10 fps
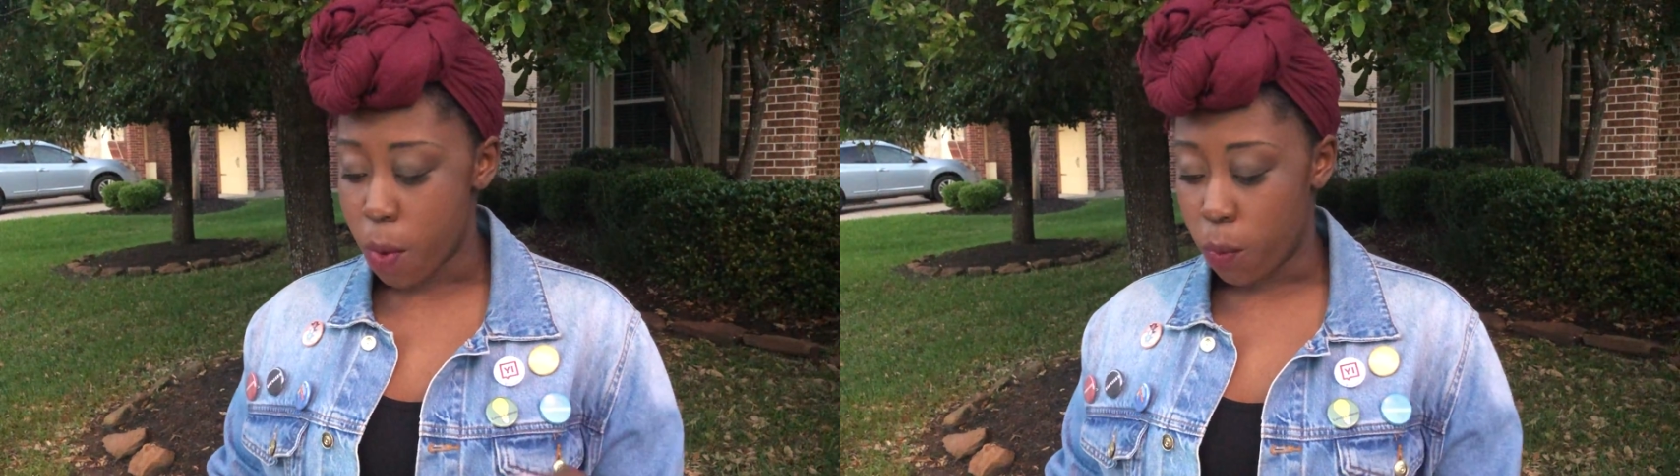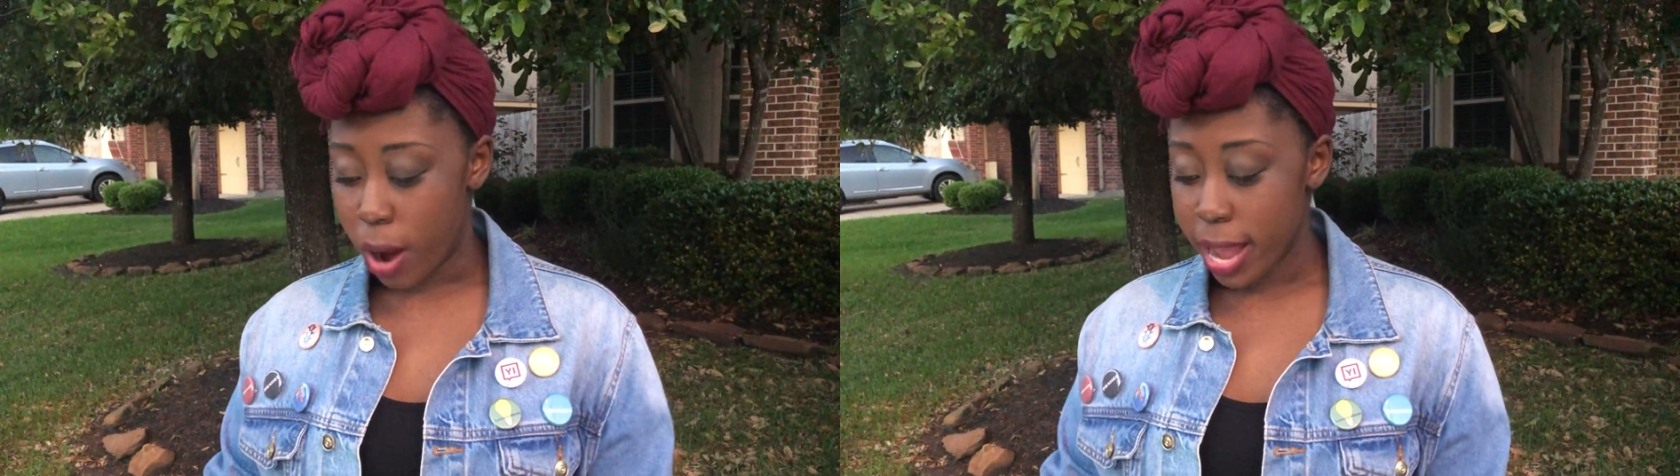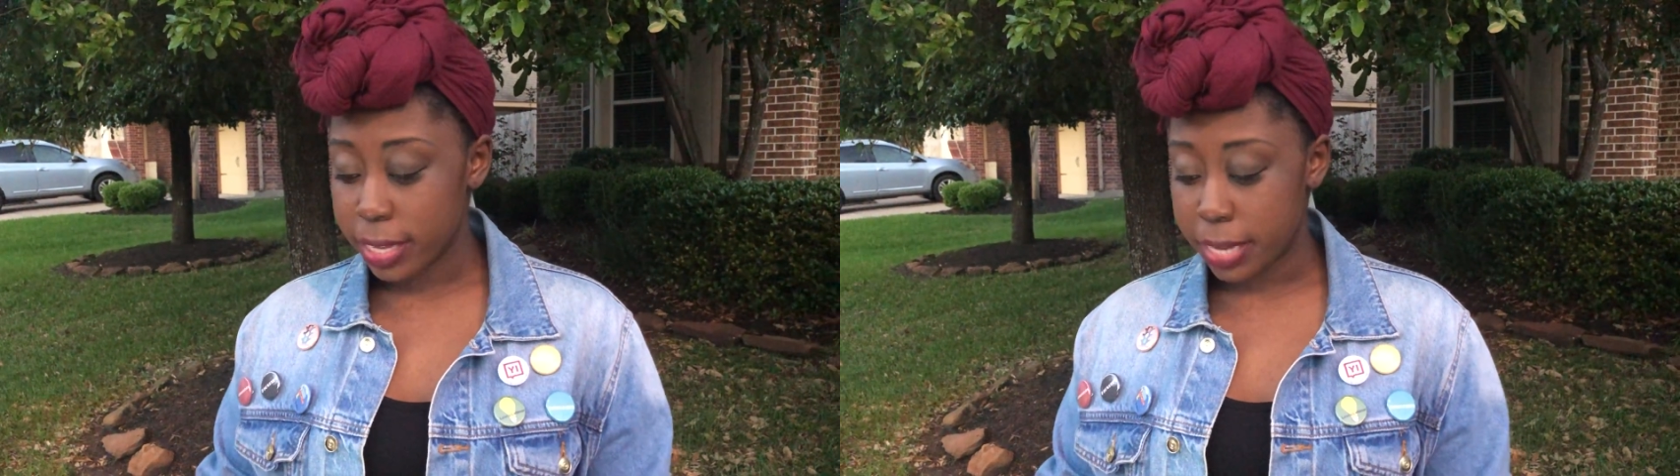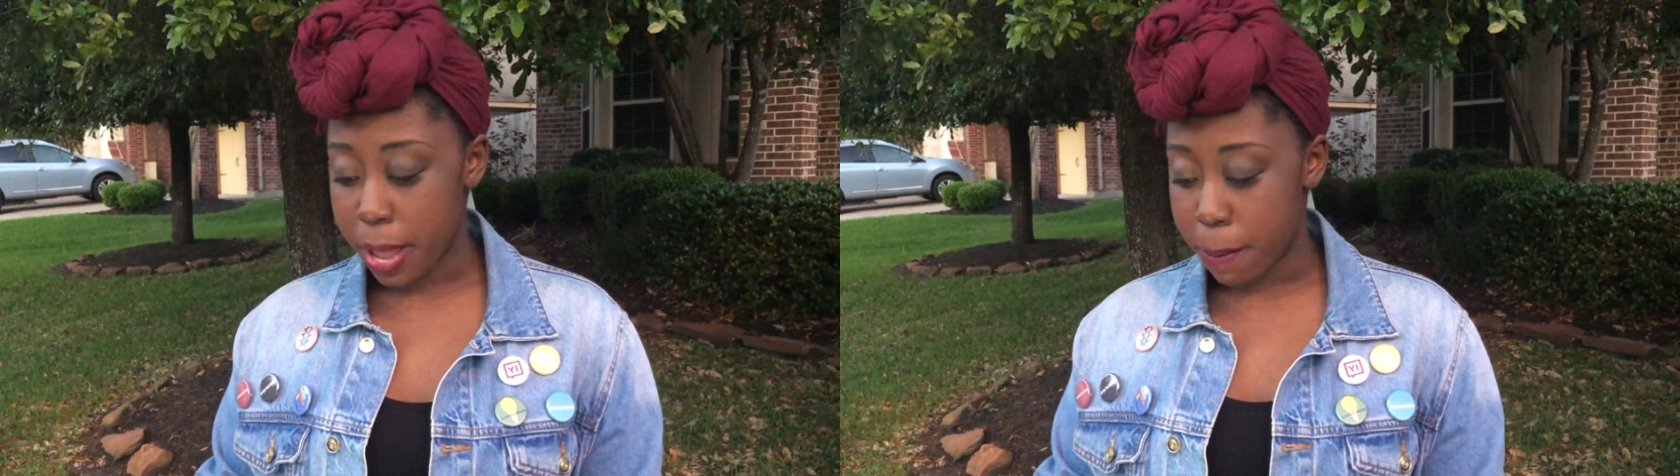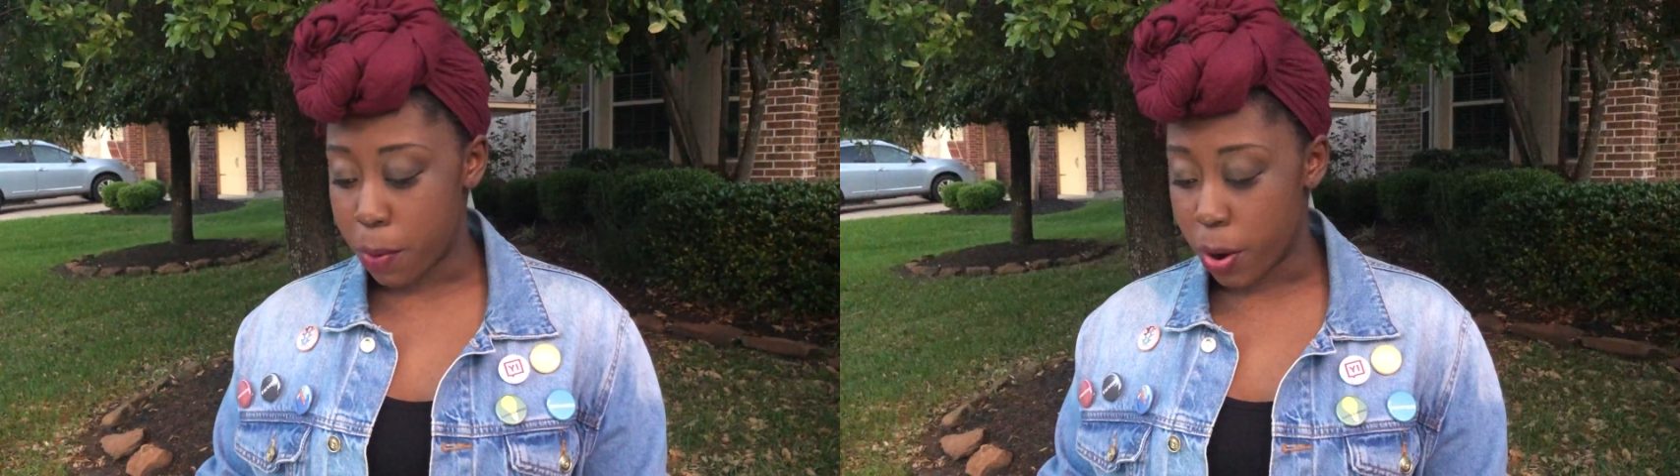Why is
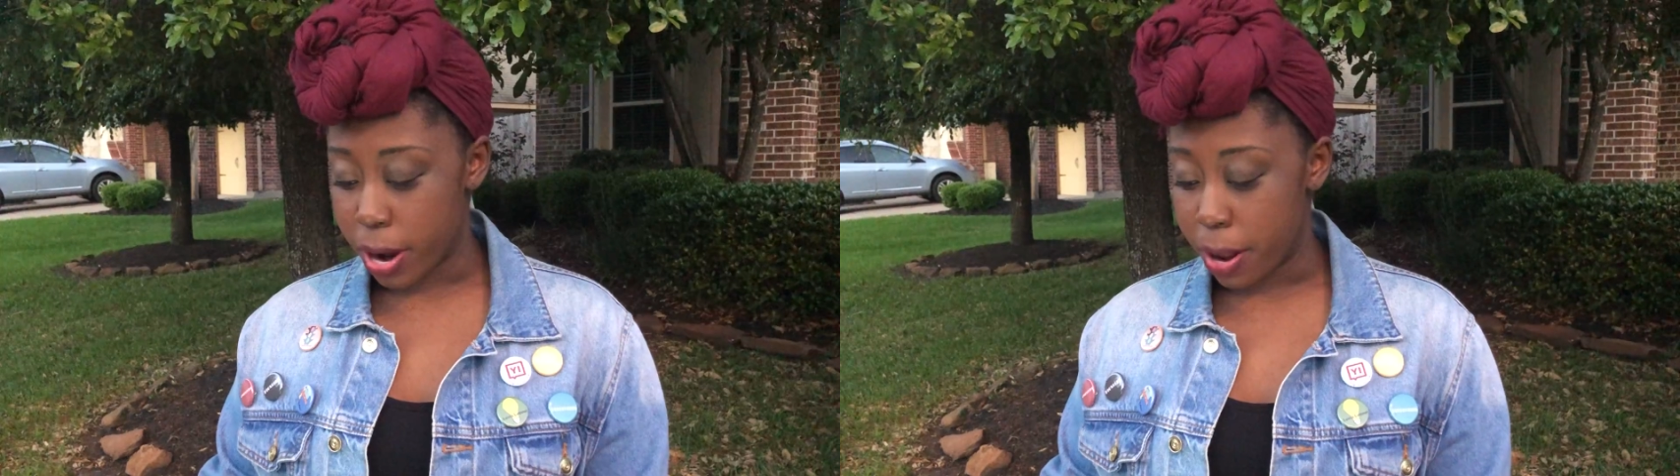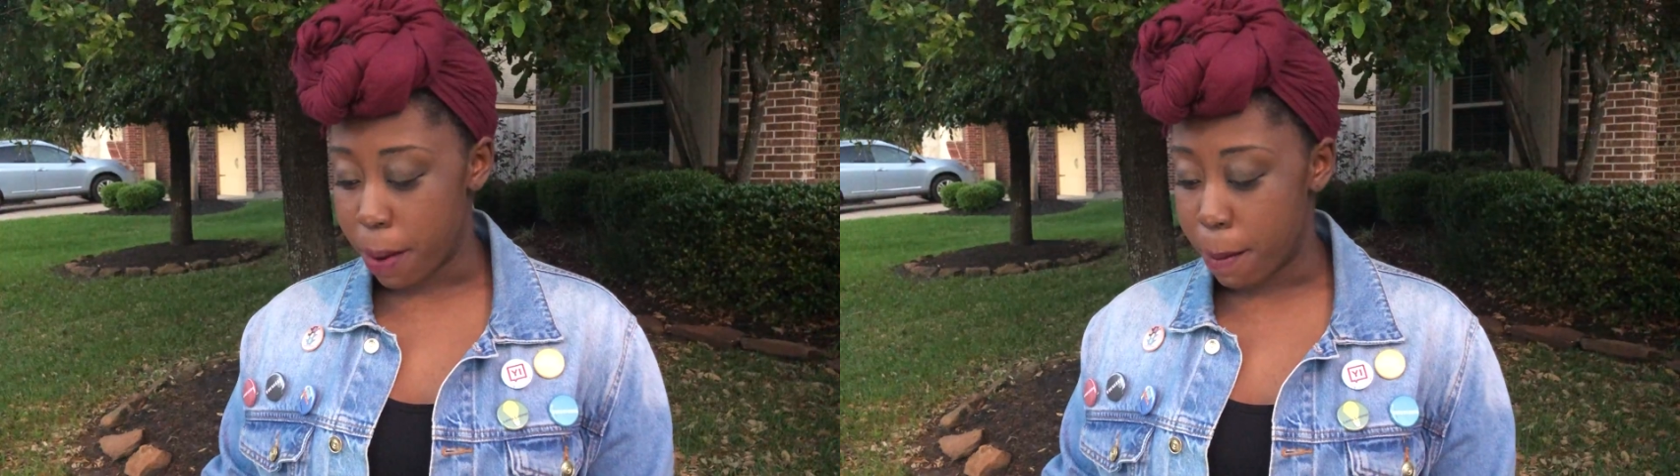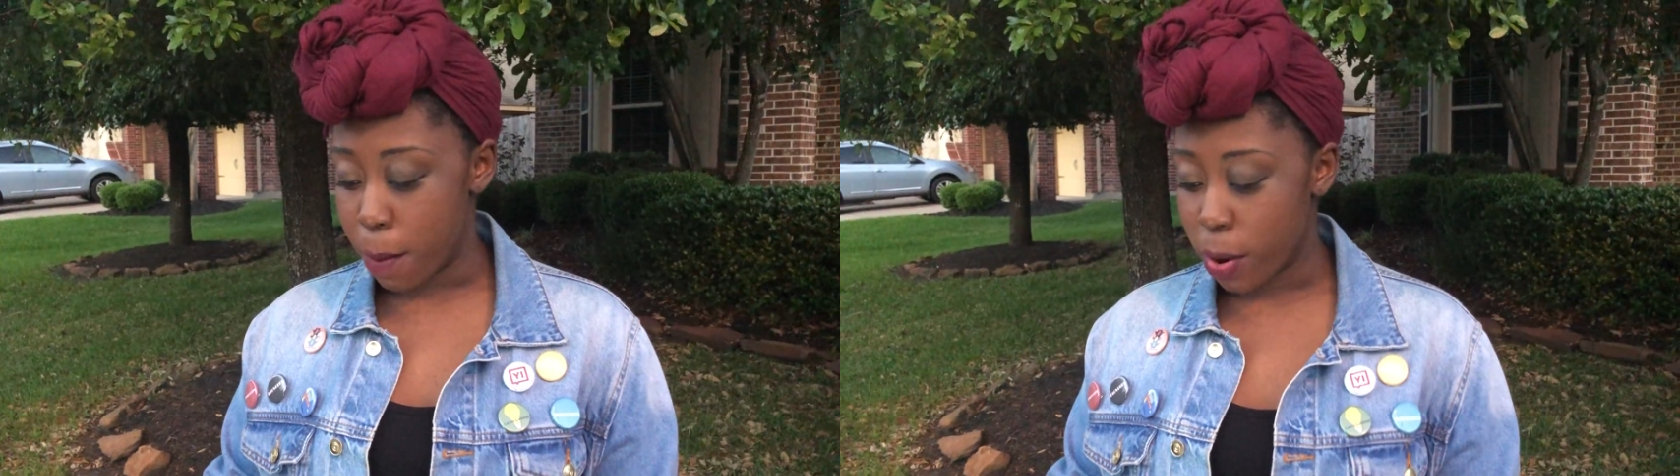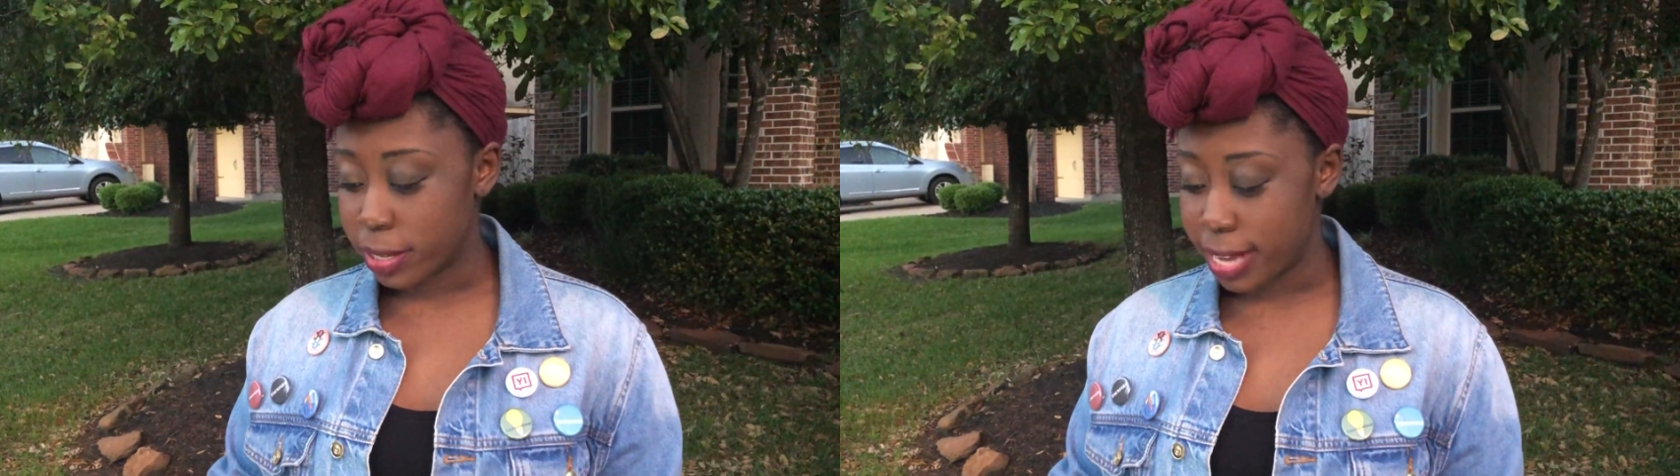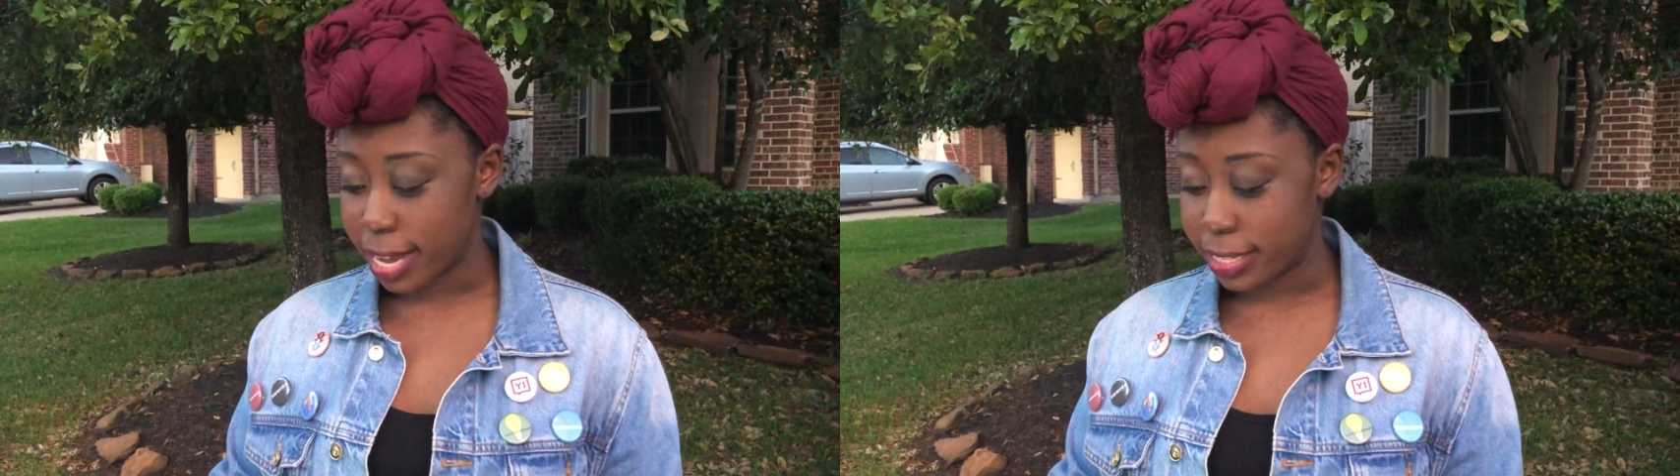it important more
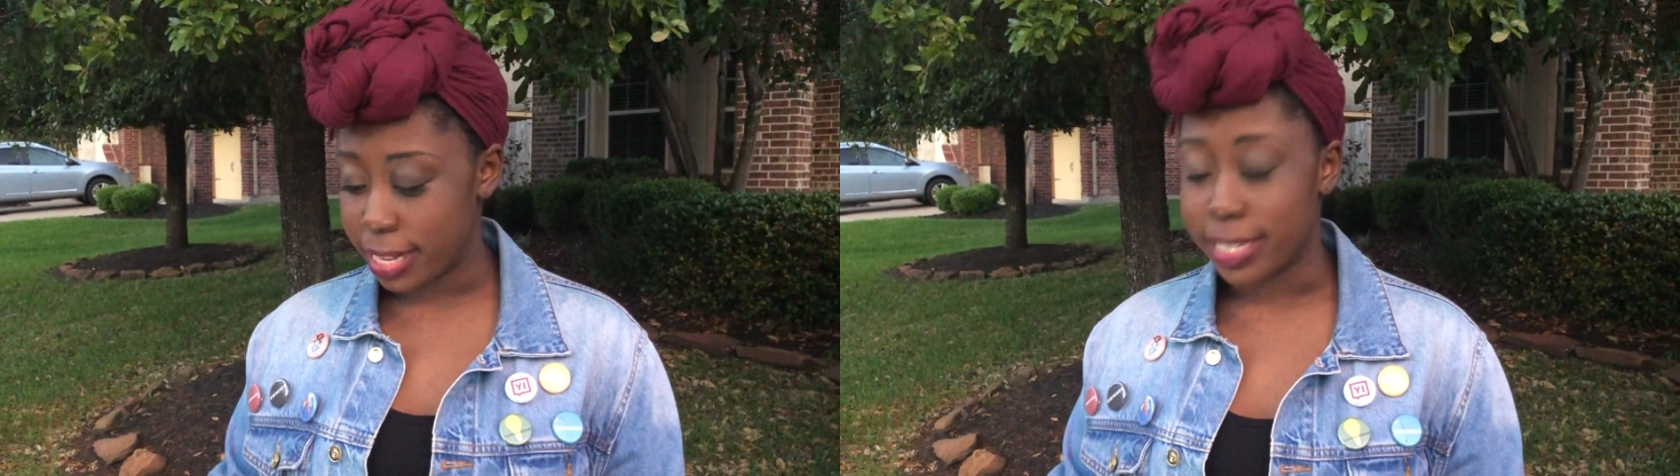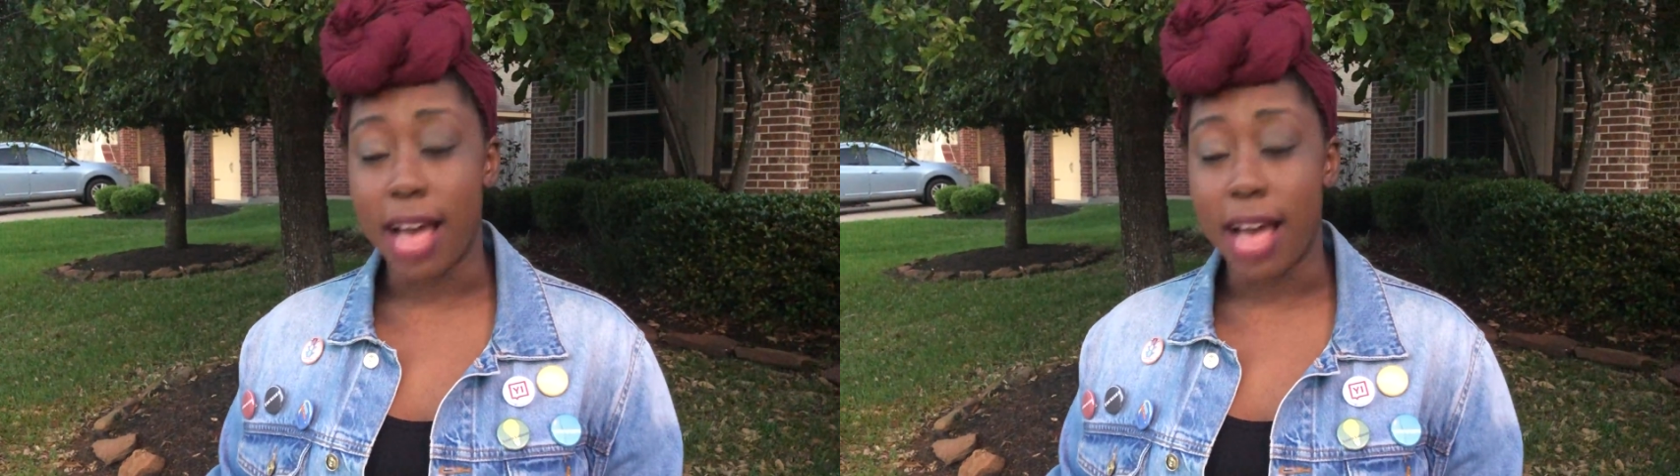Texans